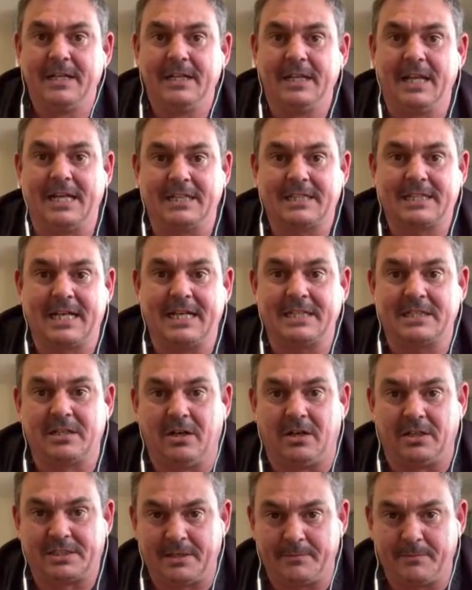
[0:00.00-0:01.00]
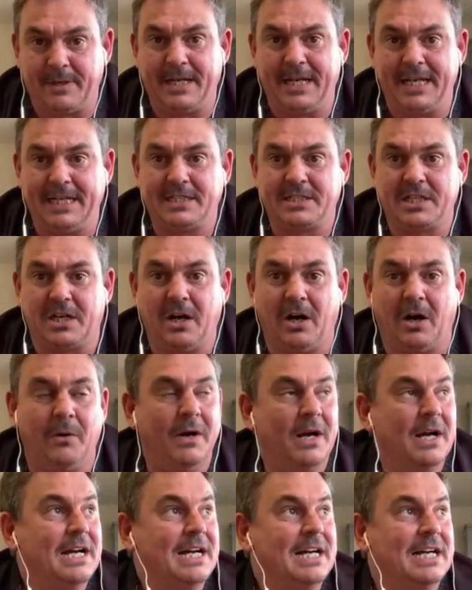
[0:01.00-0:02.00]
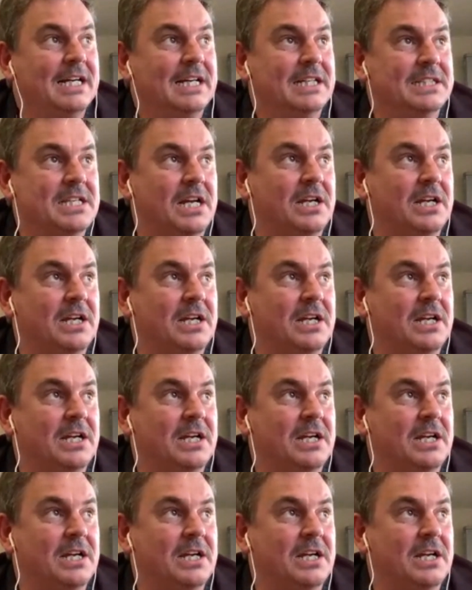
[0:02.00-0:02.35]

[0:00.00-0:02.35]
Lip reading: Let's get sorted. We need to go. As